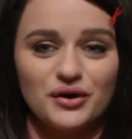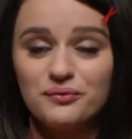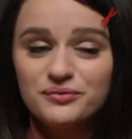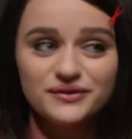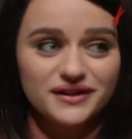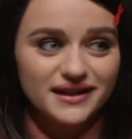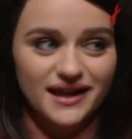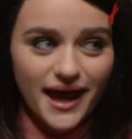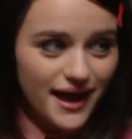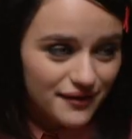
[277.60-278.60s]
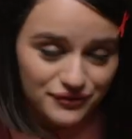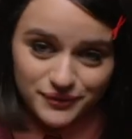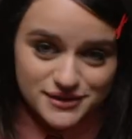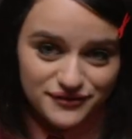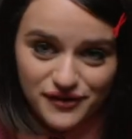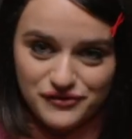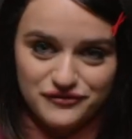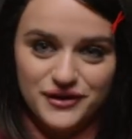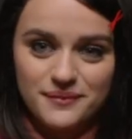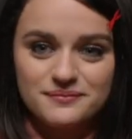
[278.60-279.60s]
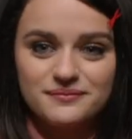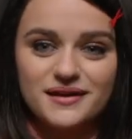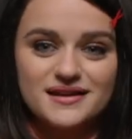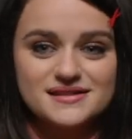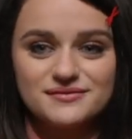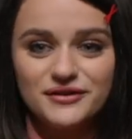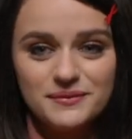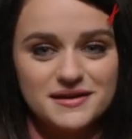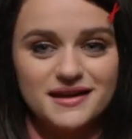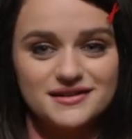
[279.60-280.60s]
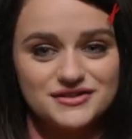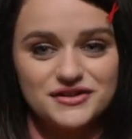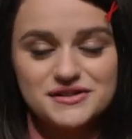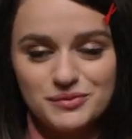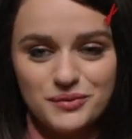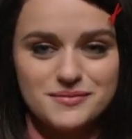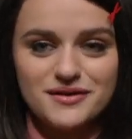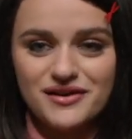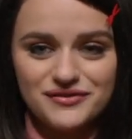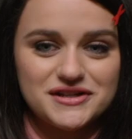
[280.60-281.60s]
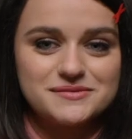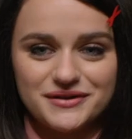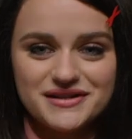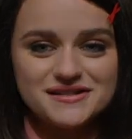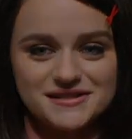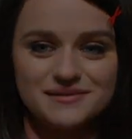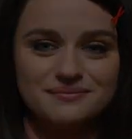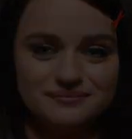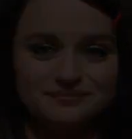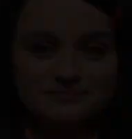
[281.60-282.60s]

hopefully everyone's favorite film, because filming it sure has been one of my favorite experiences.